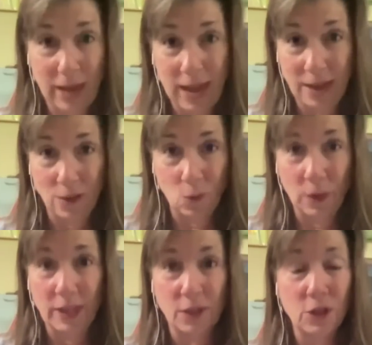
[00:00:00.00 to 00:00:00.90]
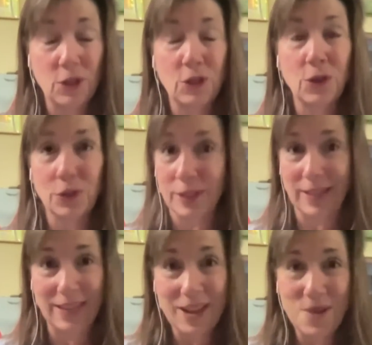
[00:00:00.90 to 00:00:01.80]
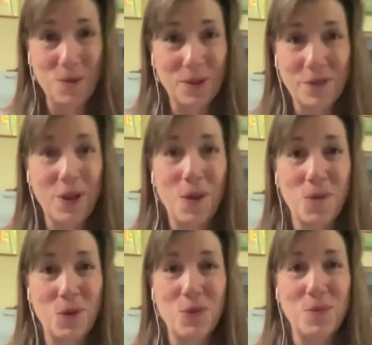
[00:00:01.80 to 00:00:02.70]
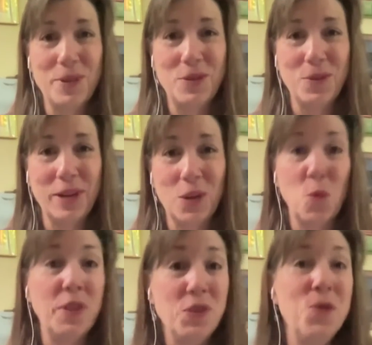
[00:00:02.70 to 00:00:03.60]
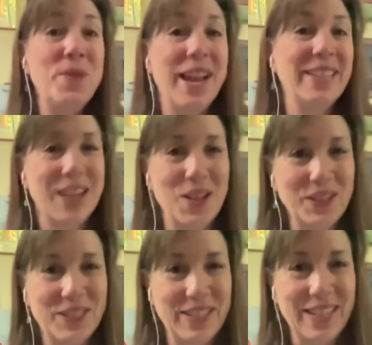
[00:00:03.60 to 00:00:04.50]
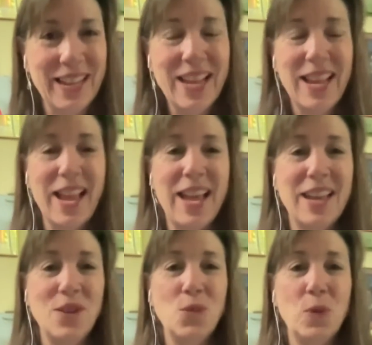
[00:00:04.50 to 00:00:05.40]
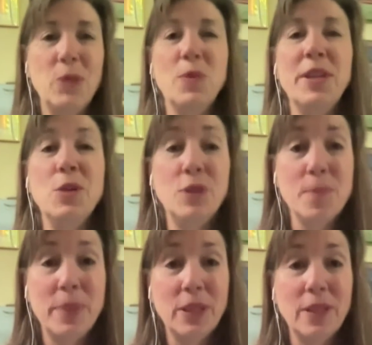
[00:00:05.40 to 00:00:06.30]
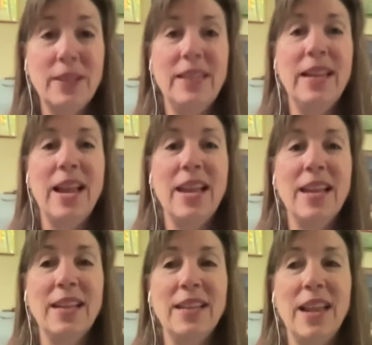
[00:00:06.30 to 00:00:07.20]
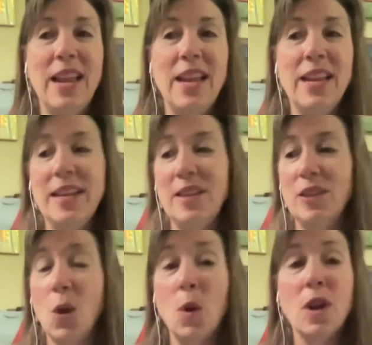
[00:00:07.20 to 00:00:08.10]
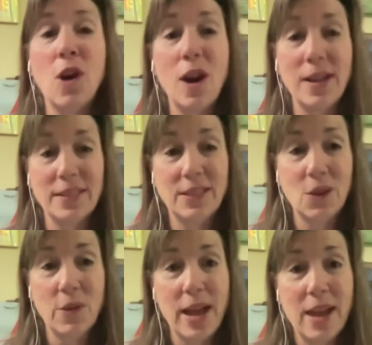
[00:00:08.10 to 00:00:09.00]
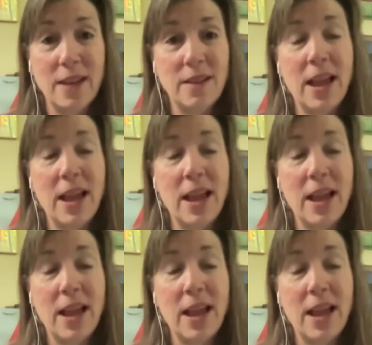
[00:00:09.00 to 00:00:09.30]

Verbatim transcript: it hadn't, we certainly would have thought we would be doing it with new technology and with reusability and a lower cost so that